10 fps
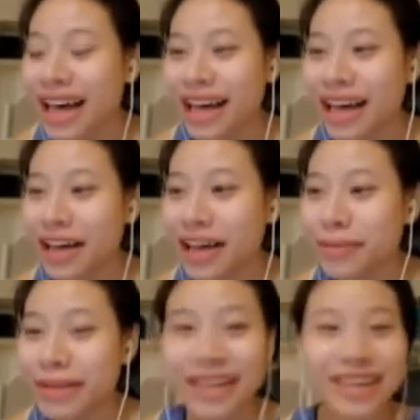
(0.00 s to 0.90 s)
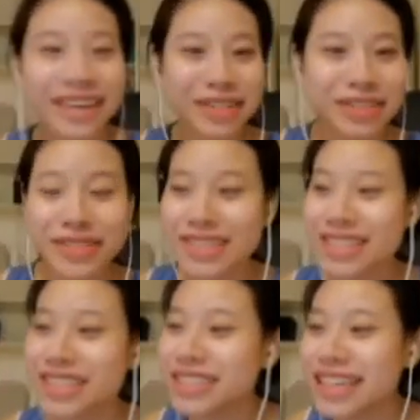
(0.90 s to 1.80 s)
And I know David's
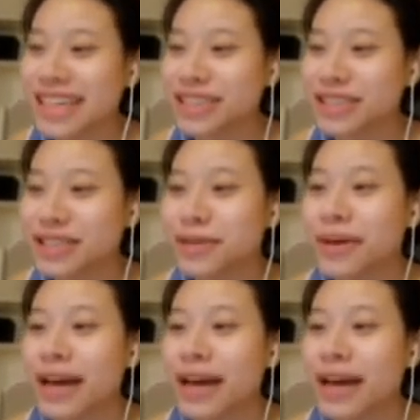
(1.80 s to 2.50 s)
here today, too.